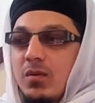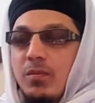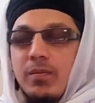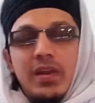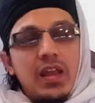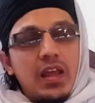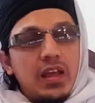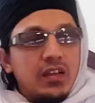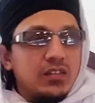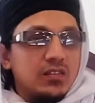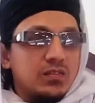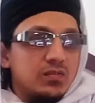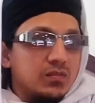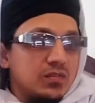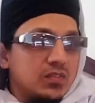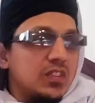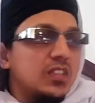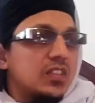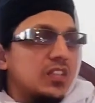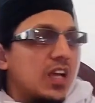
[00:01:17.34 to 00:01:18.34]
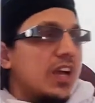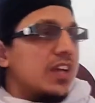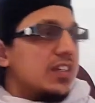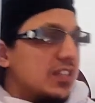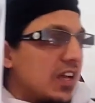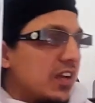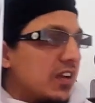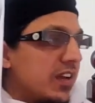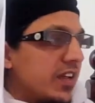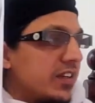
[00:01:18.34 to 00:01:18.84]
They'll be like, this guy
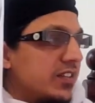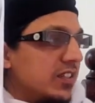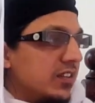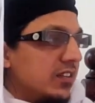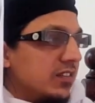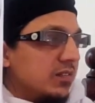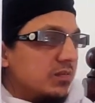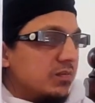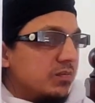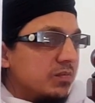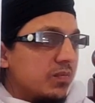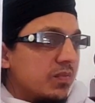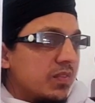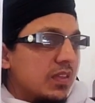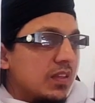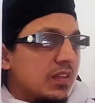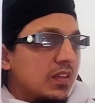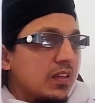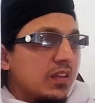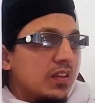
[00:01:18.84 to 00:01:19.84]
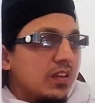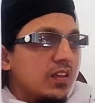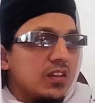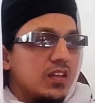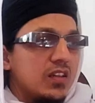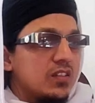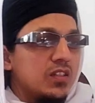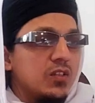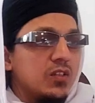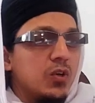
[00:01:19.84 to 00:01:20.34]
is unlettered. He
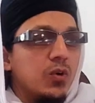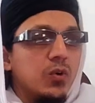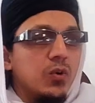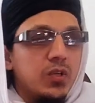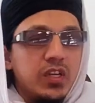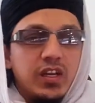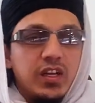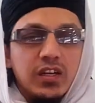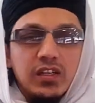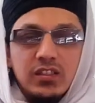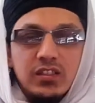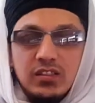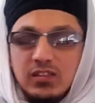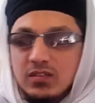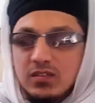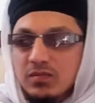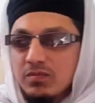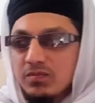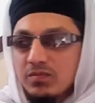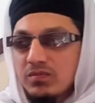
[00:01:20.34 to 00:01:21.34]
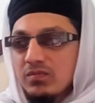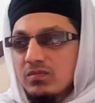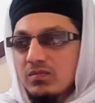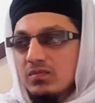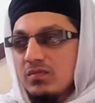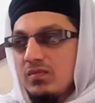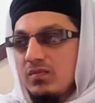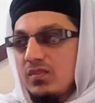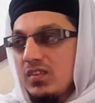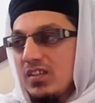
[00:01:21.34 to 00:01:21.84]
doesn't know good English.
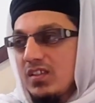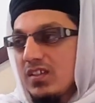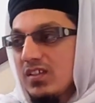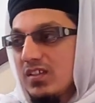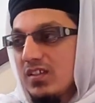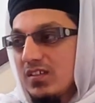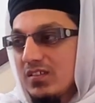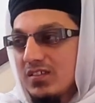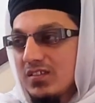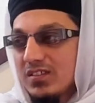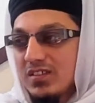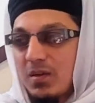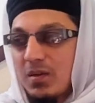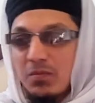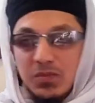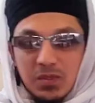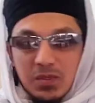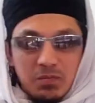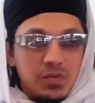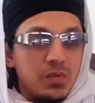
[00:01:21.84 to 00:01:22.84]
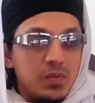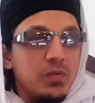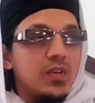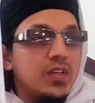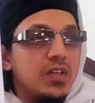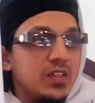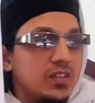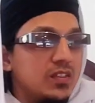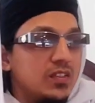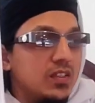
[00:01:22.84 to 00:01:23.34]
Some
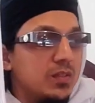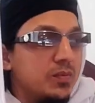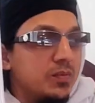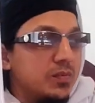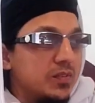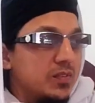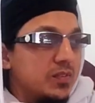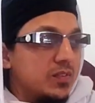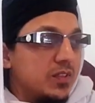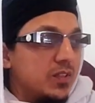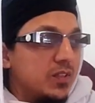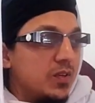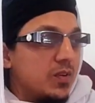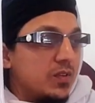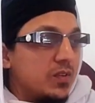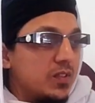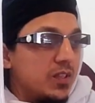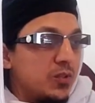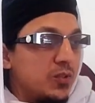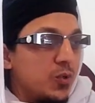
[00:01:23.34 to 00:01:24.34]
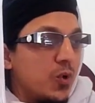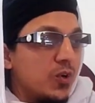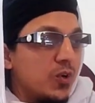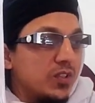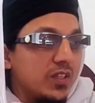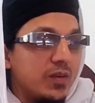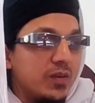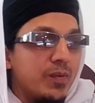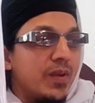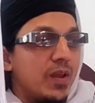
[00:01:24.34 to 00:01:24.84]
people, they see, you know, the
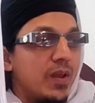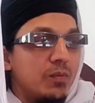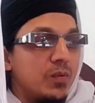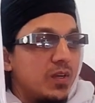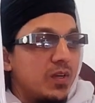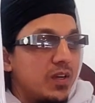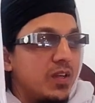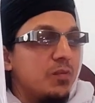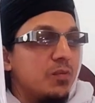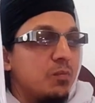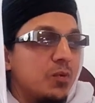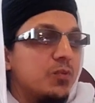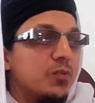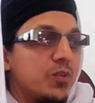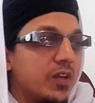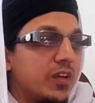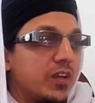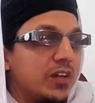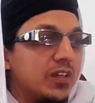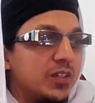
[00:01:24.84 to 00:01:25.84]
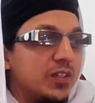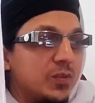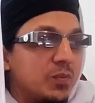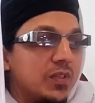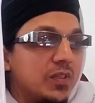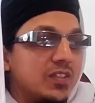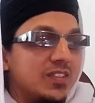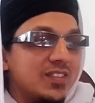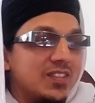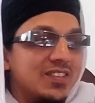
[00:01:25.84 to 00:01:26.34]
talks and be like, Maulana, improve your English,
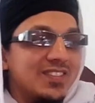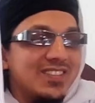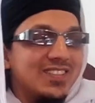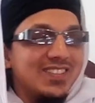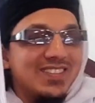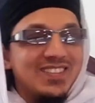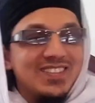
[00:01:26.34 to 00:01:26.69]
please.